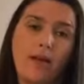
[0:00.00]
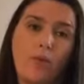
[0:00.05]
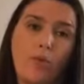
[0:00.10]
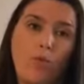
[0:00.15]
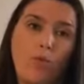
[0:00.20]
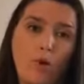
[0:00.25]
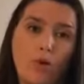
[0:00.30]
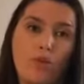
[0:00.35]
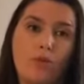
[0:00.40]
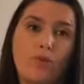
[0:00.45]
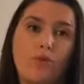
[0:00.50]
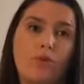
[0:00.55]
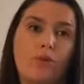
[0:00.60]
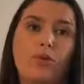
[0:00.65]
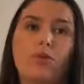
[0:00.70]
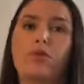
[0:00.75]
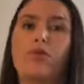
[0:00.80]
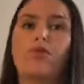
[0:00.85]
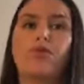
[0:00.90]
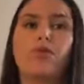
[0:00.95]
what you would
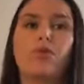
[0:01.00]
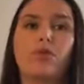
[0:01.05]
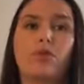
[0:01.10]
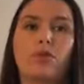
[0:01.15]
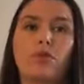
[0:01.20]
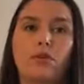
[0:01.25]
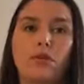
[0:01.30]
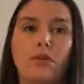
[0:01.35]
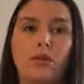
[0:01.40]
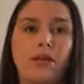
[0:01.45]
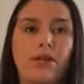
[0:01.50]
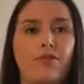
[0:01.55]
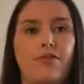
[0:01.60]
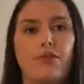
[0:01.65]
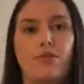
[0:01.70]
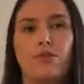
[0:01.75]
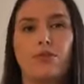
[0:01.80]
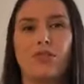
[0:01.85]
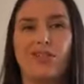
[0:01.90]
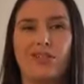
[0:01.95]
look for if
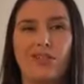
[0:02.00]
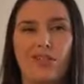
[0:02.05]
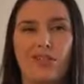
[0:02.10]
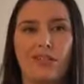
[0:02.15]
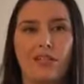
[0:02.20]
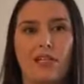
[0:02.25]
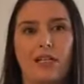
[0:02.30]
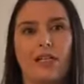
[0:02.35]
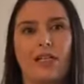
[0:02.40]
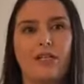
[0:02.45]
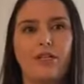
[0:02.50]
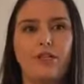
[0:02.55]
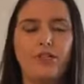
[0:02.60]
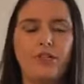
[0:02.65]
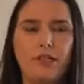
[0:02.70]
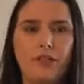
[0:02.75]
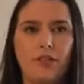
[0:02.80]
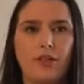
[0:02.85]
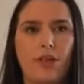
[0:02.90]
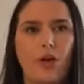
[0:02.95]
you were searching it and you
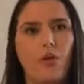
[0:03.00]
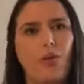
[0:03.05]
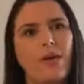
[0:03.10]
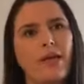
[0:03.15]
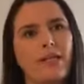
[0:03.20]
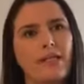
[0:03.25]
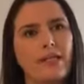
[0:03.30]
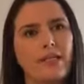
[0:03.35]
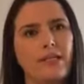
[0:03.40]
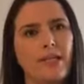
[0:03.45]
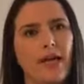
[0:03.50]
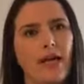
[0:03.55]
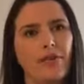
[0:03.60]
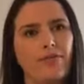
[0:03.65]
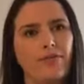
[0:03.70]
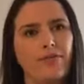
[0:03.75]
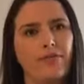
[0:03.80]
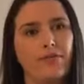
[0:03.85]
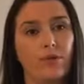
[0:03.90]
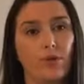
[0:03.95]
didn't know where to start
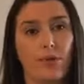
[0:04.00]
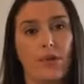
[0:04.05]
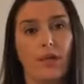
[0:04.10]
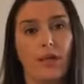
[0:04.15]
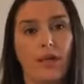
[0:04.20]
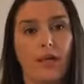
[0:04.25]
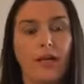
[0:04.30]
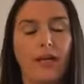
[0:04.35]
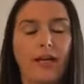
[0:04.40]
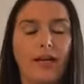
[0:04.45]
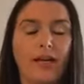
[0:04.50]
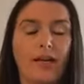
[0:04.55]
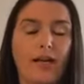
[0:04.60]
looking.